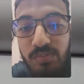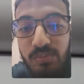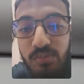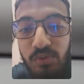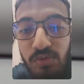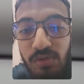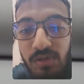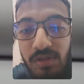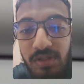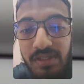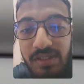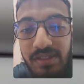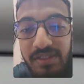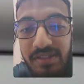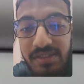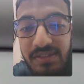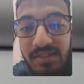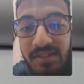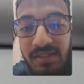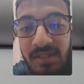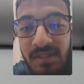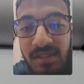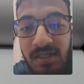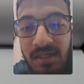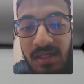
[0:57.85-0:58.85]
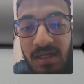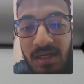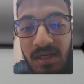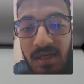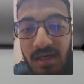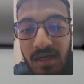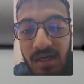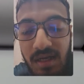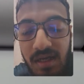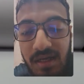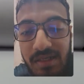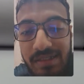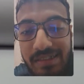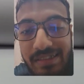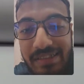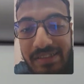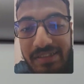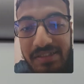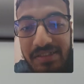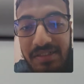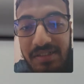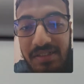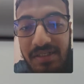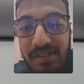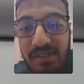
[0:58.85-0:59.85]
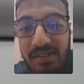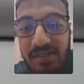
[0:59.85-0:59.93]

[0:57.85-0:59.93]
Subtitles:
pull this lead.